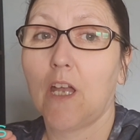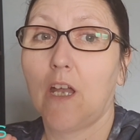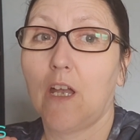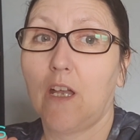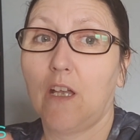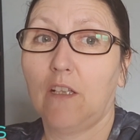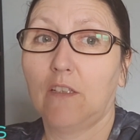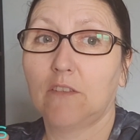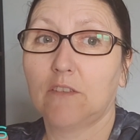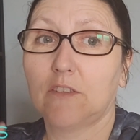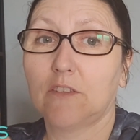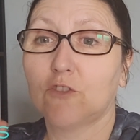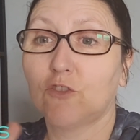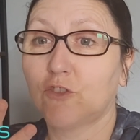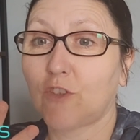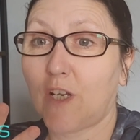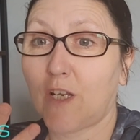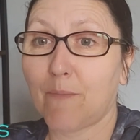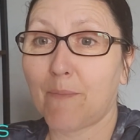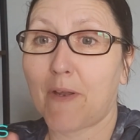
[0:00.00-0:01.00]
and
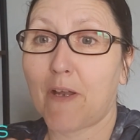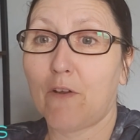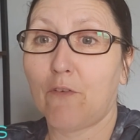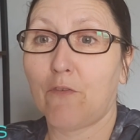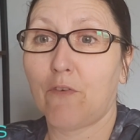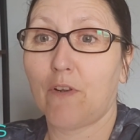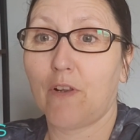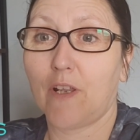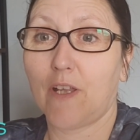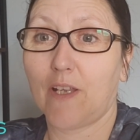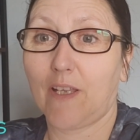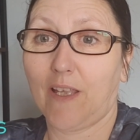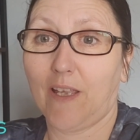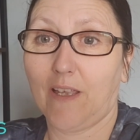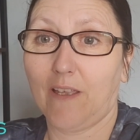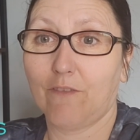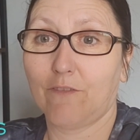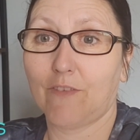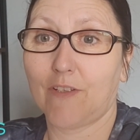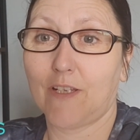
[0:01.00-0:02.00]
dry mouth like I
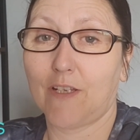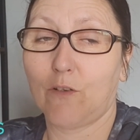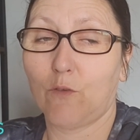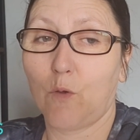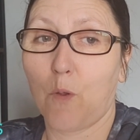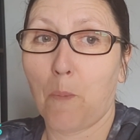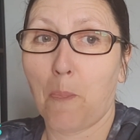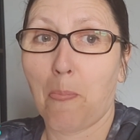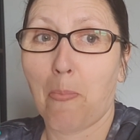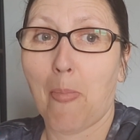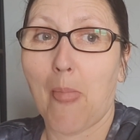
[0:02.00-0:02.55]
have now.